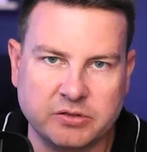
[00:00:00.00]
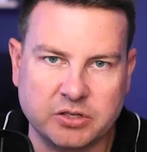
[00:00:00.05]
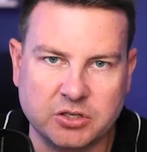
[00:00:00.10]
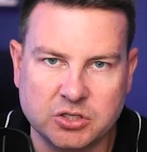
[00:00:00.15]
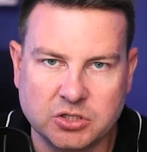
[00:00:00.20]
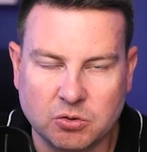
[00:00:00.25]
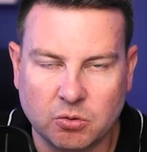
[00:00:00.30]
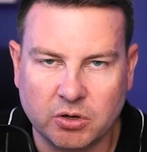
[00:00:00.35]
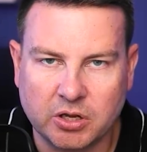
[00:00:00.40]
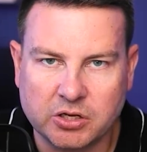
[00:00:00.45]

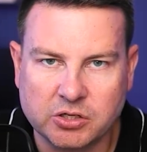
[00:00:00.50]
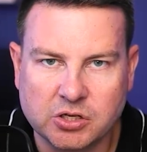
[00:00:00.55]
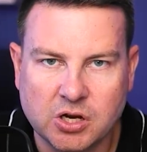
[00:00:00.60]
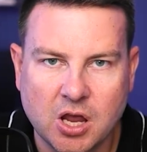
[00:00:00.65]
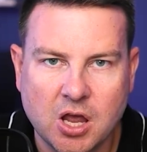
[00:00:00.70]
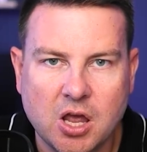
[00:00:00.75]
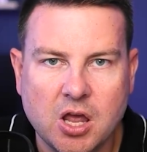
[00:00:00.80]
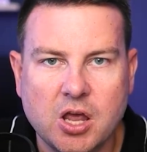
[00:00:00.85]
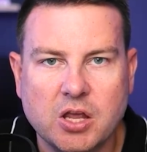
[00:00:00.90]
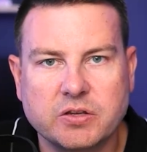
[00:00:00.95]
shortage.
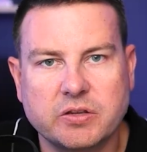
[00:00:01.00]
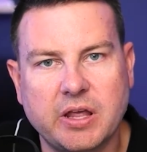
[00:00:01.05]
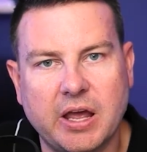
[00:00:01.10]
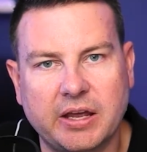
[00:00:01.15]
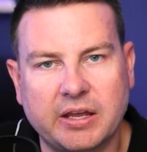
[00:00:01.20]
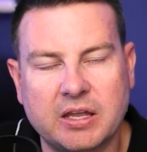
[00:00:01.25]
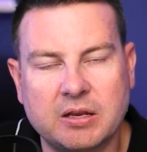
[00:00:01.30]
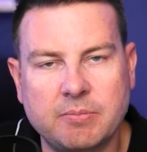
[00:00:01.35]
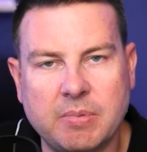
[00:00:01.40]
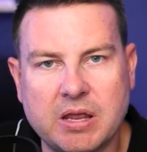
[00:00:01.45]
So that
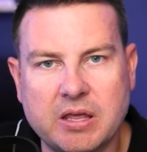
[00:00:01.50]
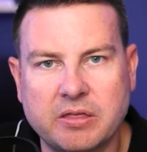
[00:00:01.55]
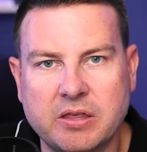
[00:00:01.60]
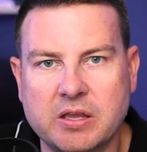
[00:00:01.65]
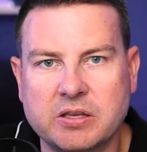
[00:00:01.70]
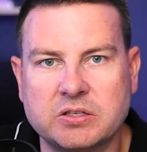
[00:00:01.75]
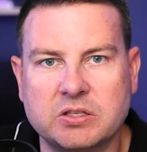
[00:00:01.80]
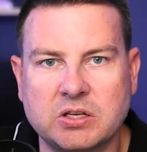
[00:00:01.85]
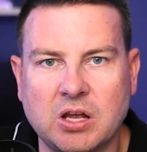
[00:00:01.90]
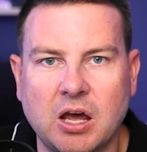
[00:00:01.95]
can make
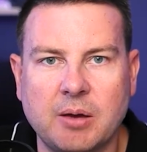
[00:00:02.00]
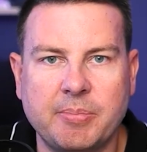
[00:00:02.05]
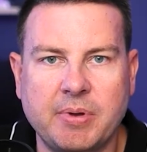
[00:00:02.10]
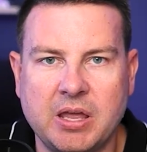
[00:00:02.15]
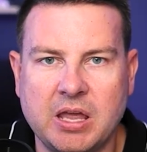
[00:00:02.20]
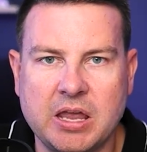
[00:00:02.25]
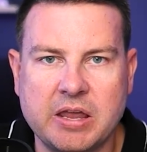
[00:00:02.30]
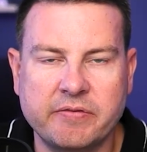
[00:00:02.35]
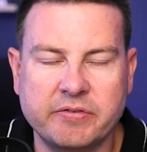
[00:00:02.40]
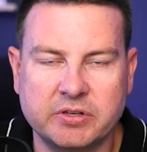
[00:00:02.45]
things not
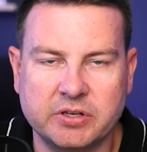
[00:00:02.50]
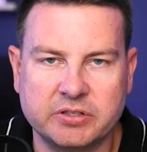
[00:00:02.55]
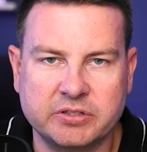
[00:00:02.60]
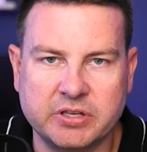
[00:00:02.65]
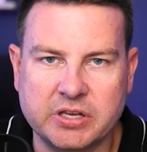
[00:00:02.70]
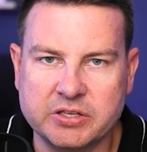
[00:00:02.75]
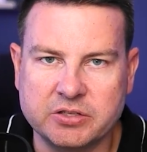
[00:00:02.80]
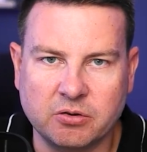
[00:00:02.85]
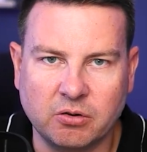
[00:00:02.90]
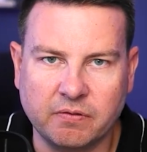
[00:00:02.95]
behave in a
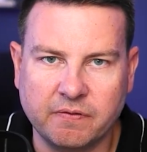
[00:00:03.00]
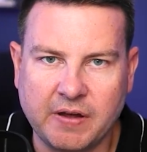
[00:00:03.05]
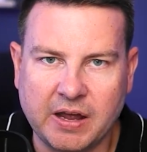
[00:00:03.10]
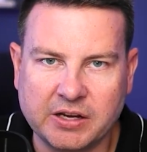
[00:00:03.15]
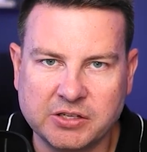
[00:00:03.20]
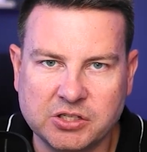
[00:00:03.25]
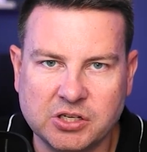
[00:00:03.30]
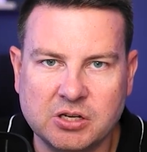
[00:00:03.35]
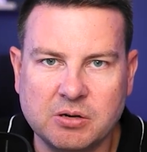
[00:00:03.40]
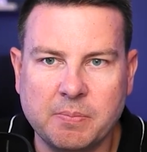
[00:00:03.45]
seasonal
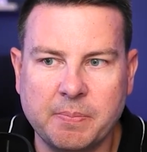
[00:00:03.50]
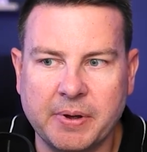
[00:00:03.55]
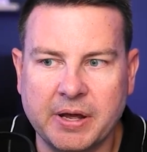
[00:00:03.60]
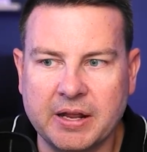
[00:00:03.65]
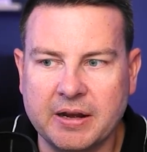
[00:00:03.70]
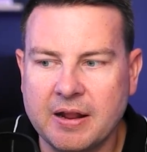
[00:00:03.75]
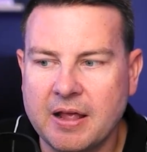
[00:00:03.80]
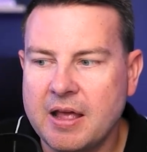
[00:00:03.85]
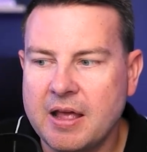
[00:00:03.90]
fashion. But